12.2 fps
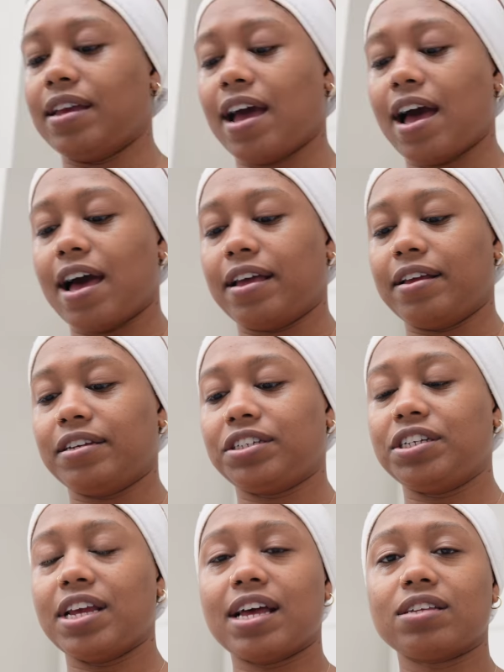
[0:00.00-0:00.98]
Yeah,
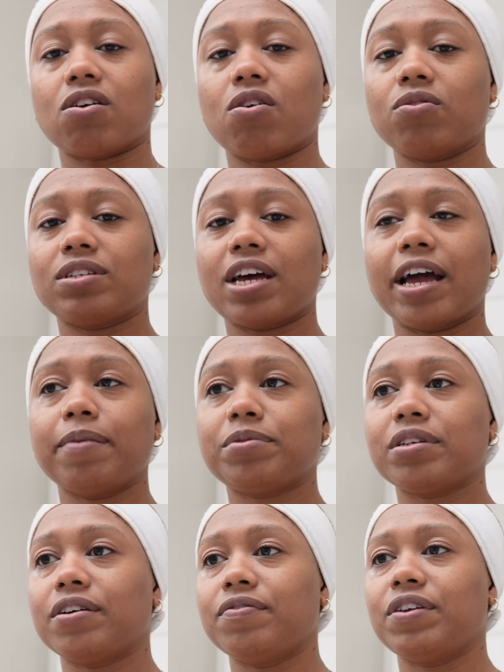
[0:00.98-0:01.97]
she has all
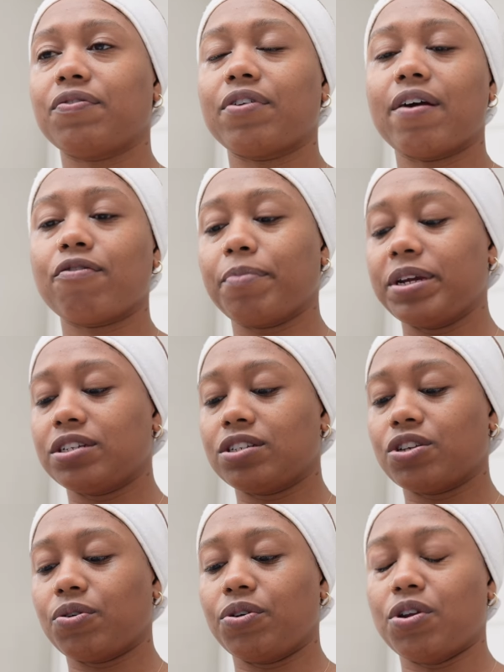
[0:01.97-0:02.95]
types of different
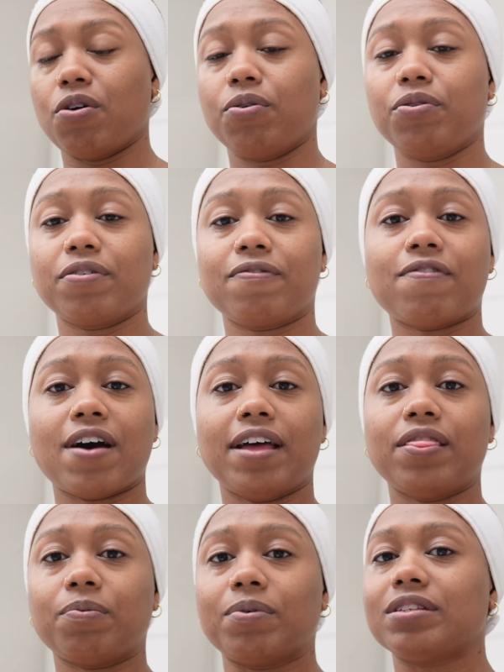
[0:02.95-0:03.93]
affirmations, so you know, you can
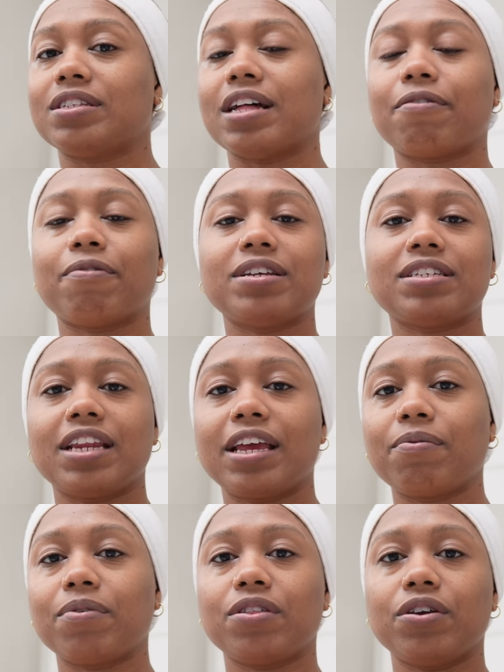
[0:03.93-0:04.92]
find the ones that
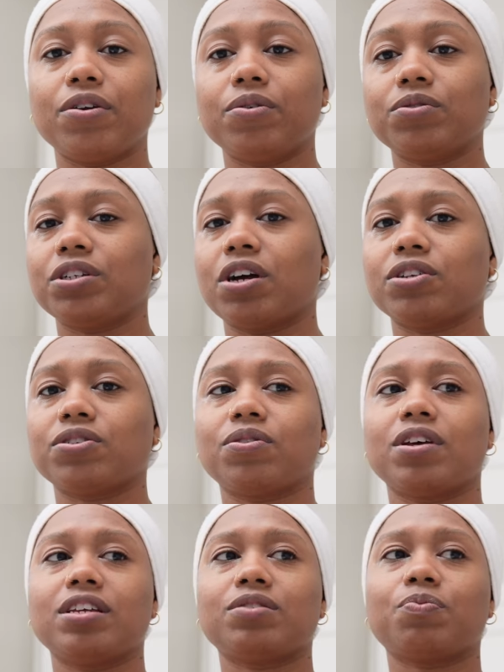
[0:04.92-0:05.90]
resonate with you. She also
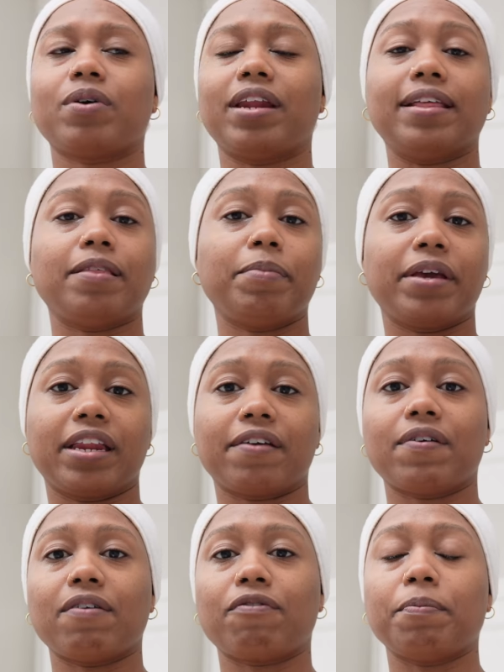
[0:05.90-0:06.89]
does one at the beginning
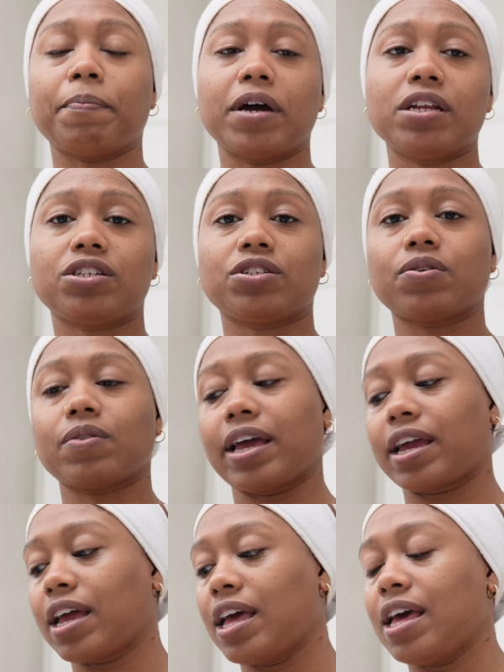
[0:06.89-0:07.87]
of every month. So
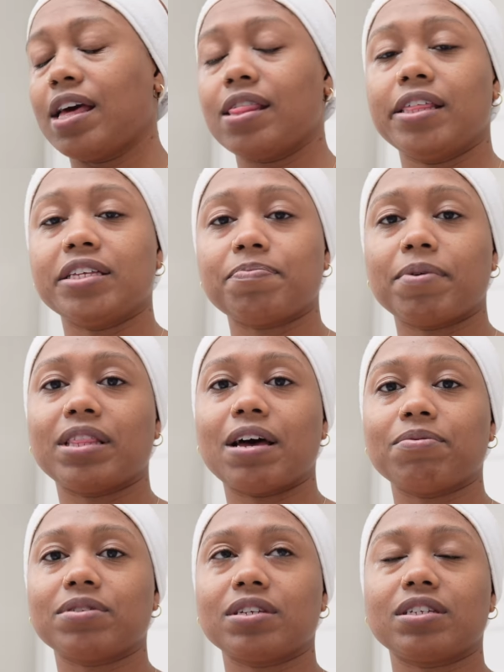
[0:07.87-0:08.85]
like this month
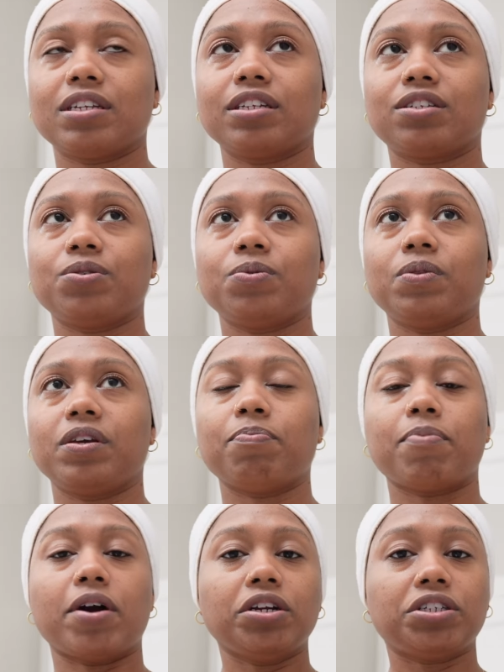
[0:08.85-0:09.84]
I was listening to the
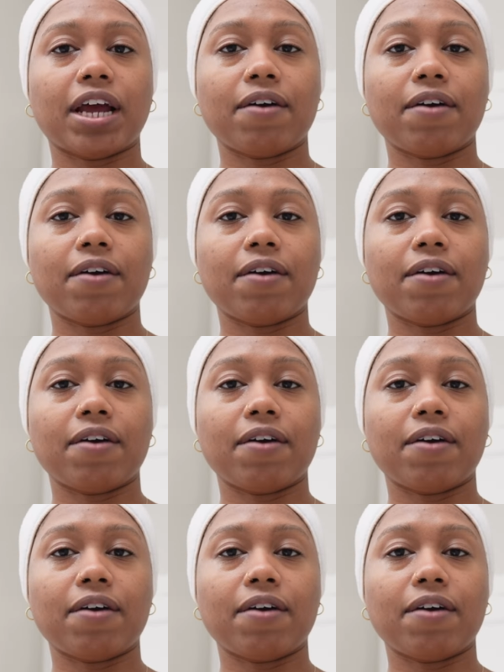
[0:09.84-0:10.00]
March